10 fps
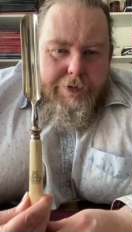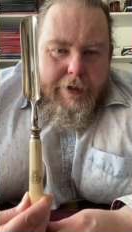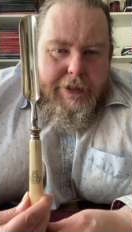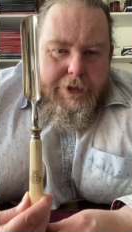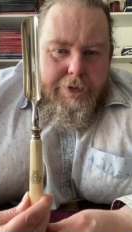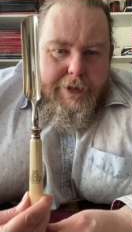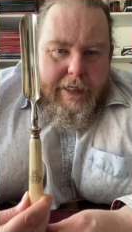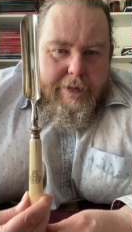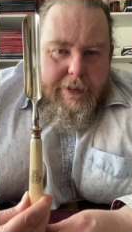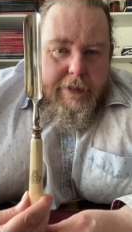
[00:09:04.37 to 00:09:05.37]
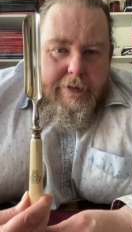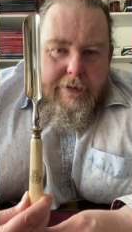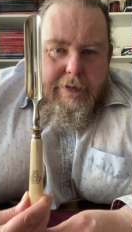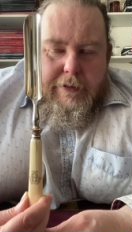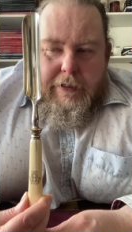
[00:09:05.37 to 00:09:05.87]
Rescue Centre,
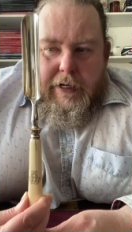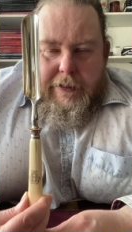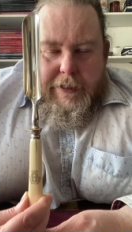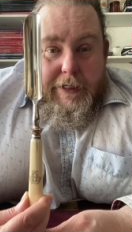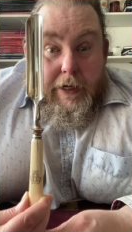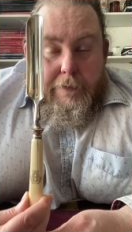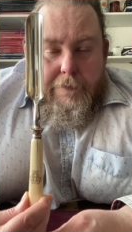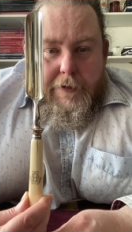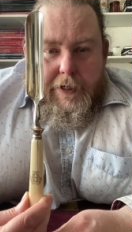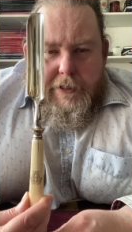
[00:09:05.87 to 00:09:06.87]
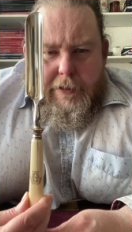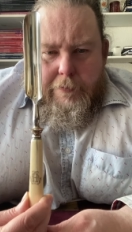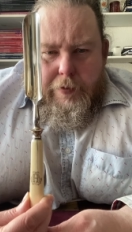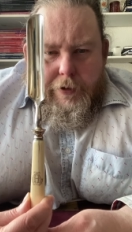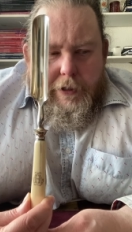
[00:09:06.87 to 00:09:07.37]
and then hopefully at
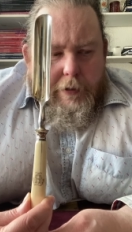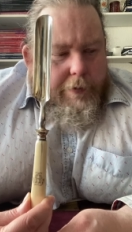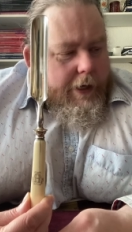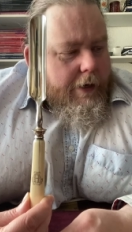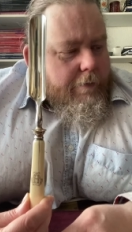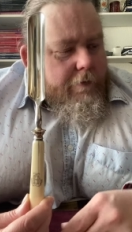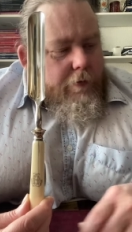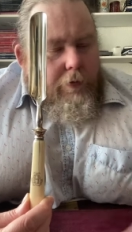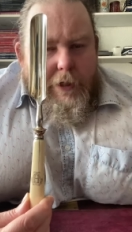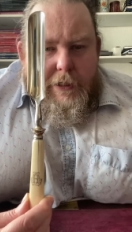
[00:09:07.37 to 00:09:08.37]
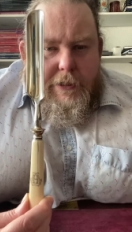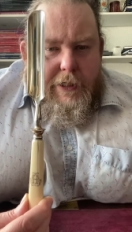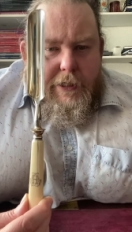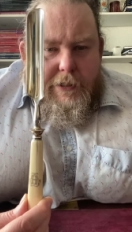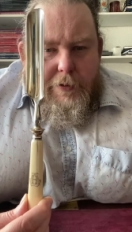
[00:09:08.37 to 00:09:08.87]
some point there'll be a home for all these
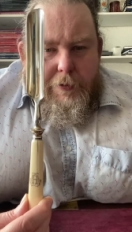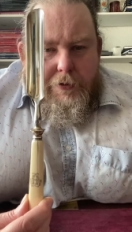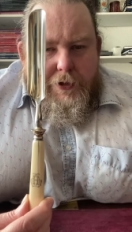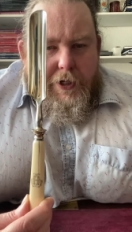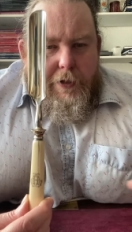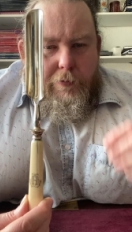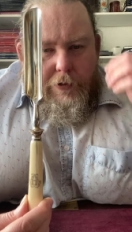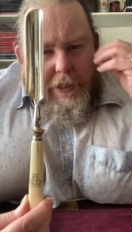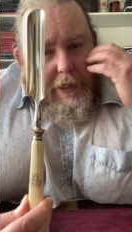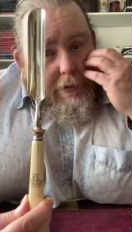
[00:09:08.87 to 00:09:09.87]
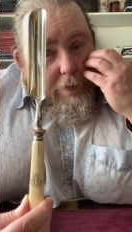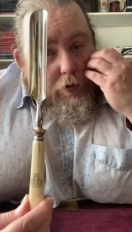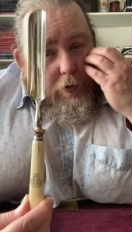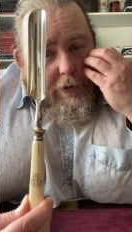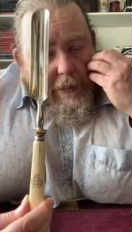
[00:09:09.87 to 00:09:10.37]
things, and a museum will take them
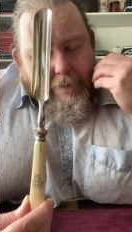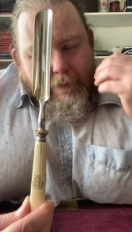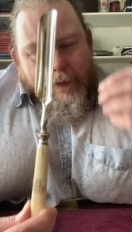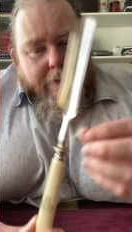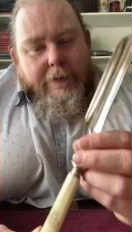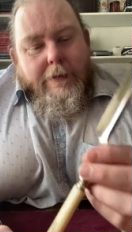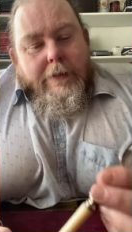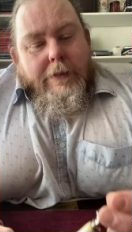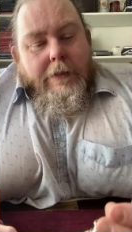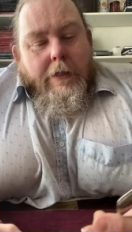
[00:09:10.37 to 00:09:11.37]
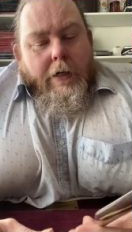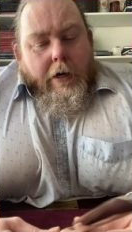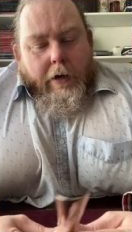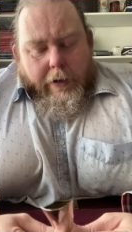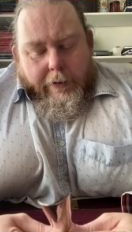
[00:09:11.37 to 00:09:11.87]
or whatever.
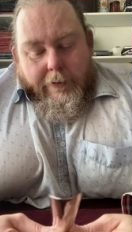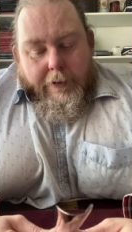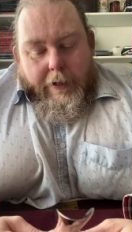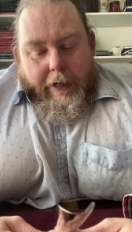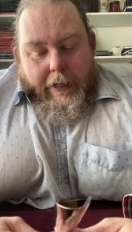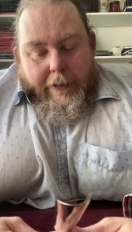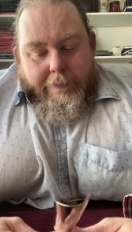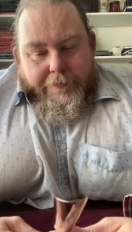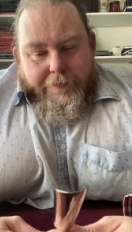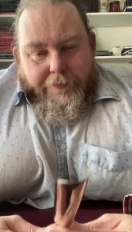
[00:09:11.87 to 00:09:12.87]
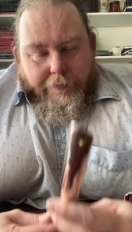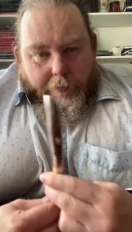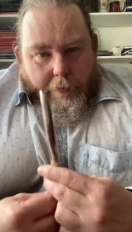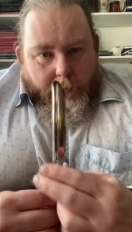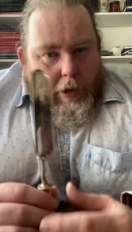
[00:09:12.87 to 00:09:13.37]

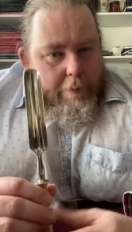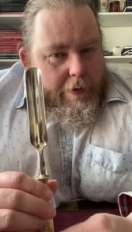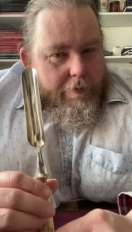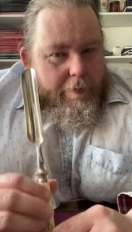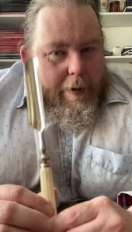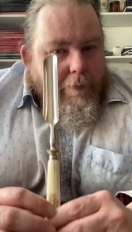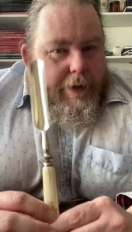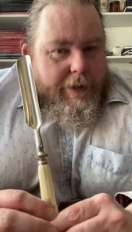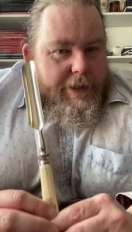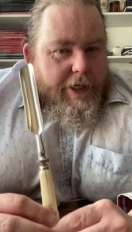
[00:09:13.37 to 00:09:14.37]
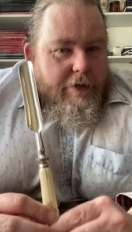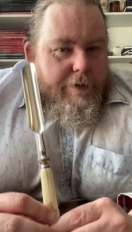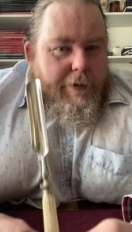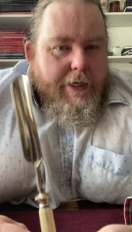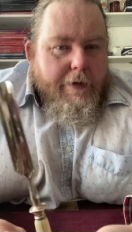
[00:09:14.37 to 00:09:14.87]
But remember, this
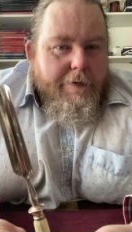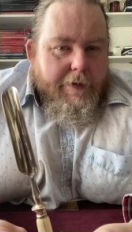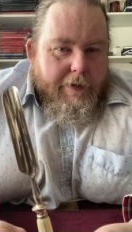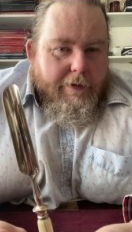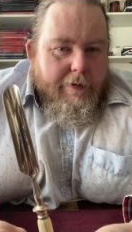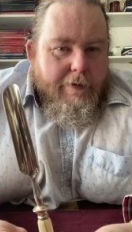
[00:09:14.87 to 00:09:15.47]
owes me nothing.